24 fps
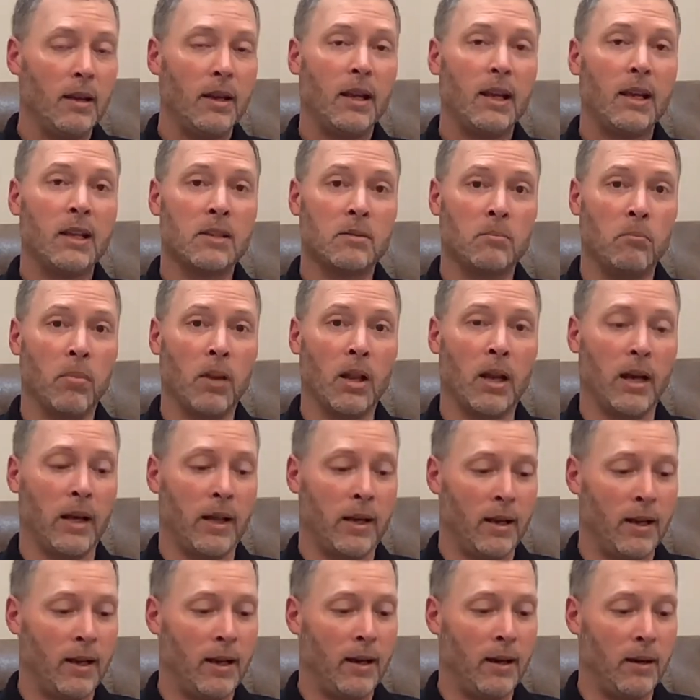is
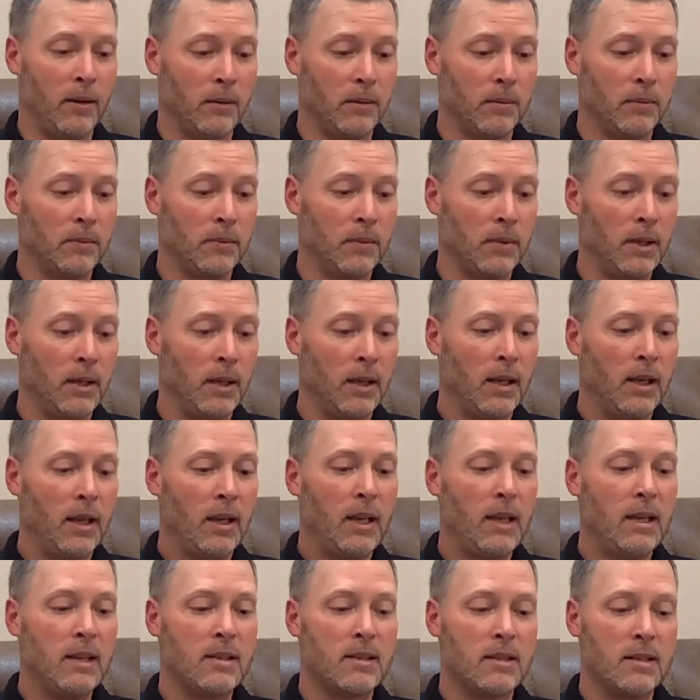blotted out.
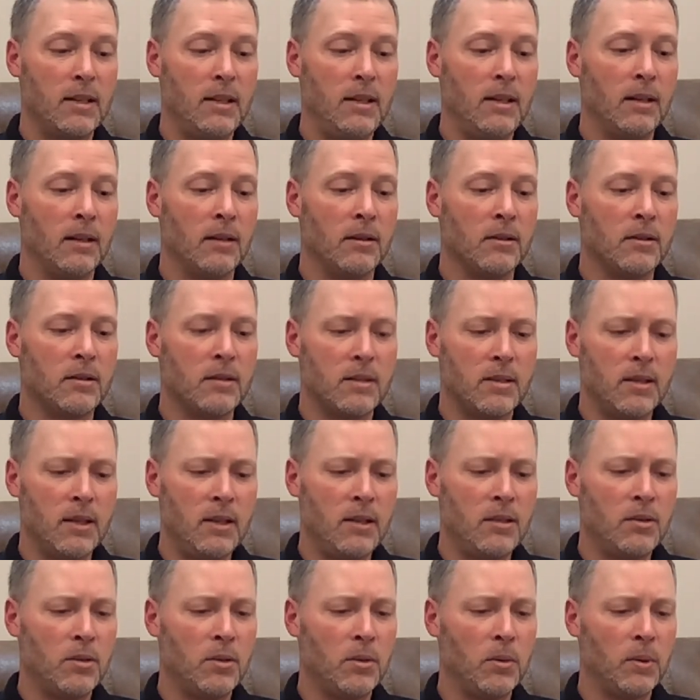His sins
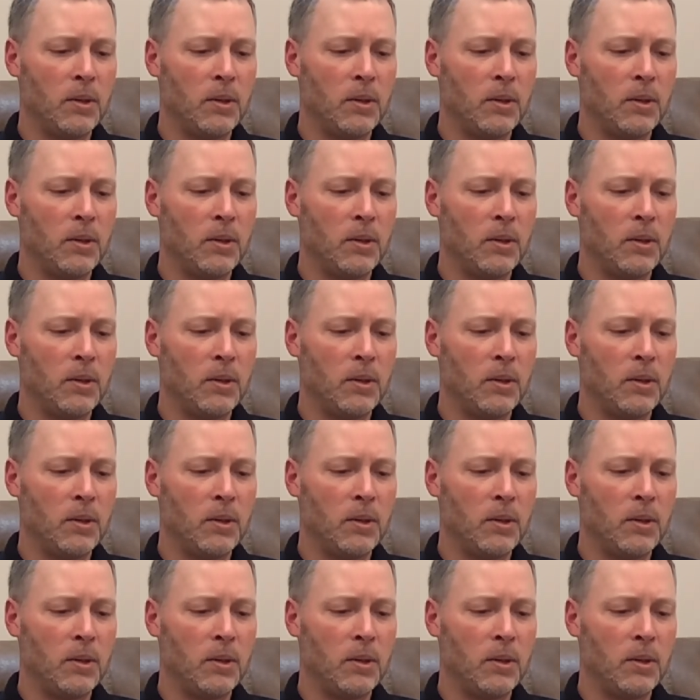cease to